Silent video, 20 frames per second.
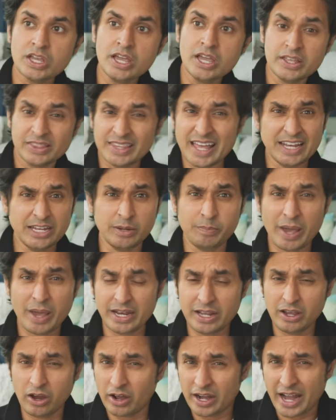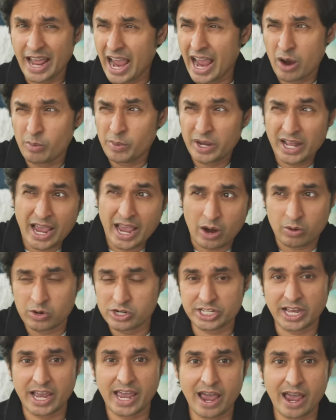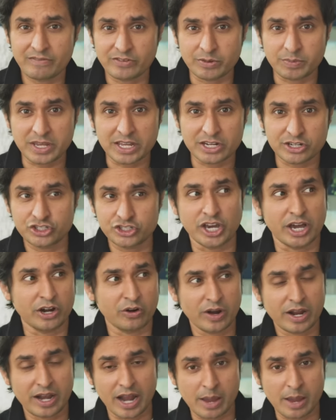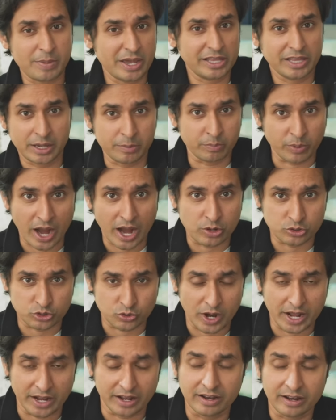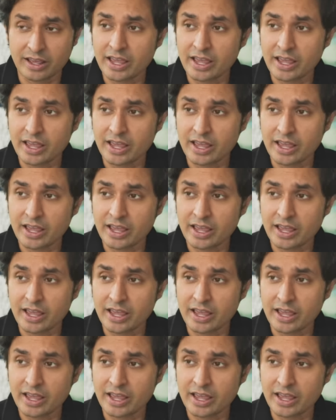Then, depending on how many hours I have to be a degenerate, I may like browse Reddit.